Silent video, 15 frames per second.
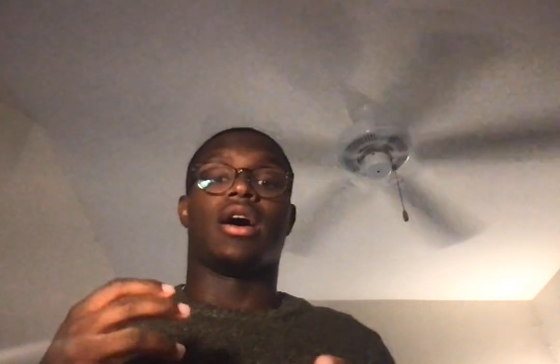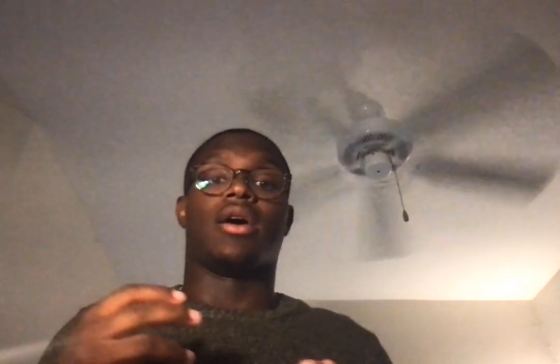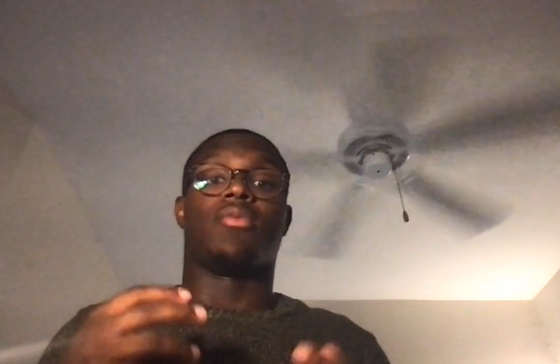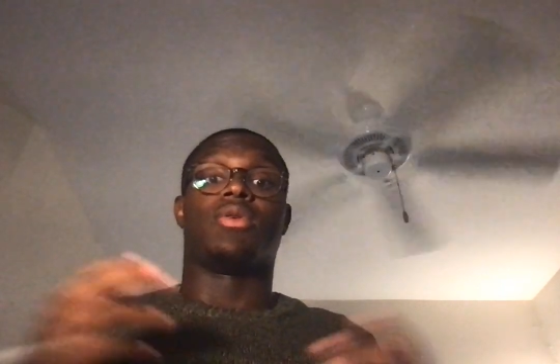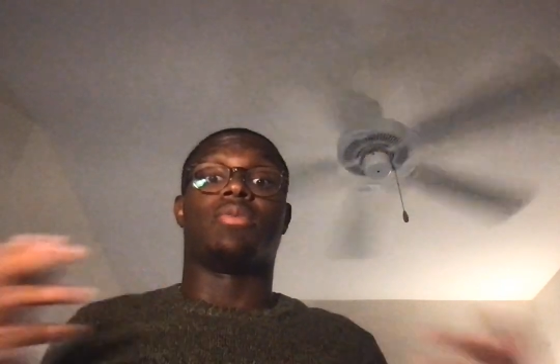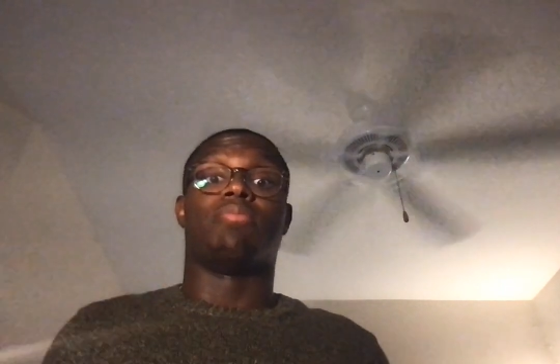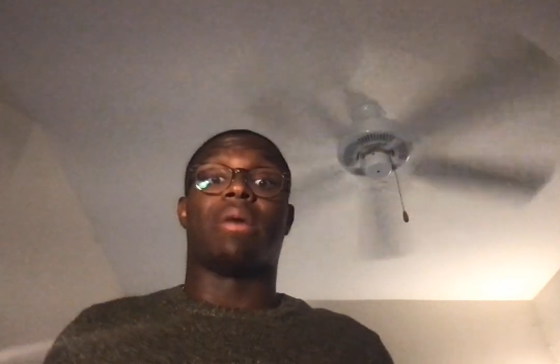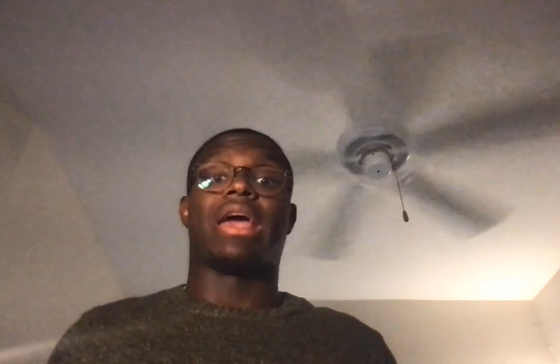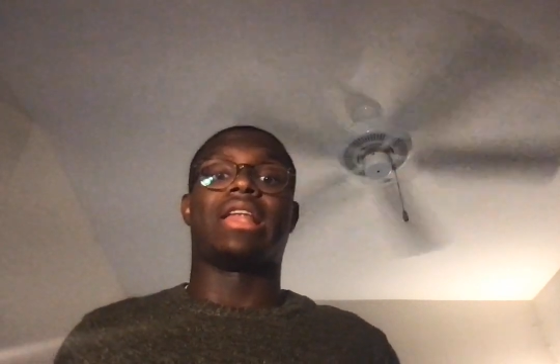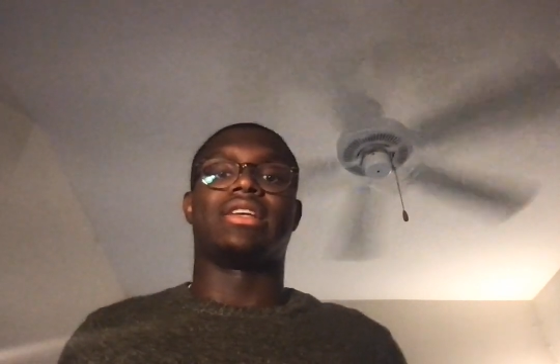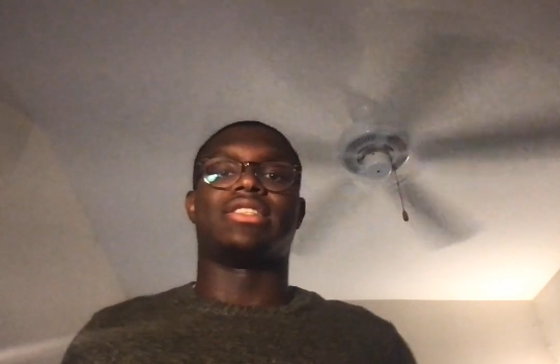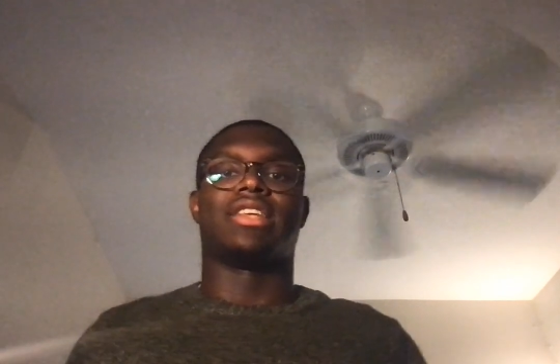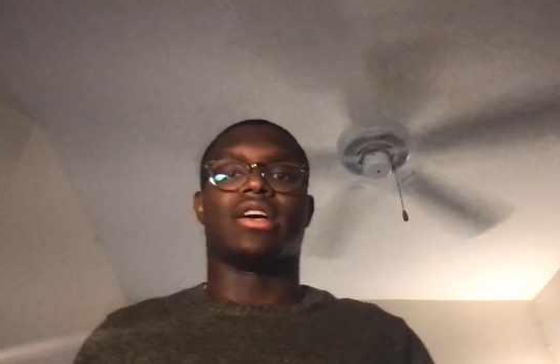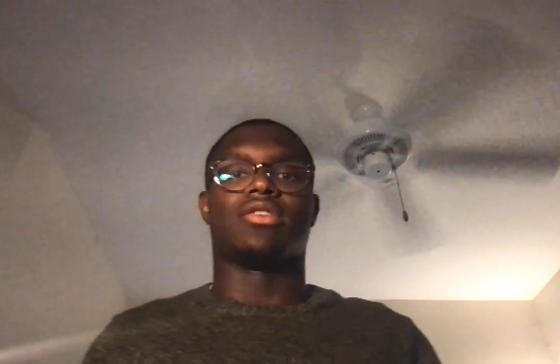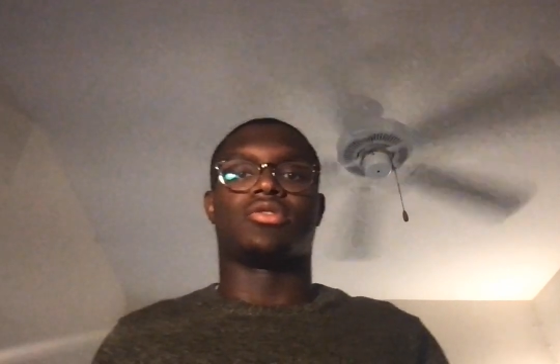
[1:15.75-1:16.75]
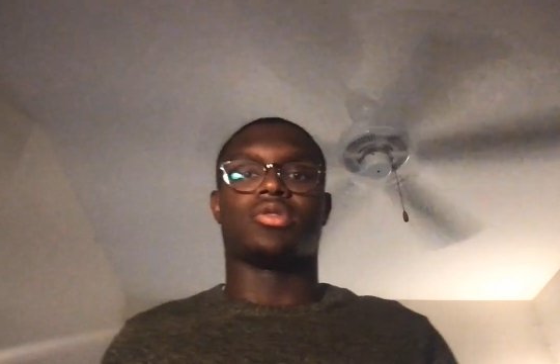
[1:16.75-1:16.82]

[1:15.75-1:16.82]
with beta cells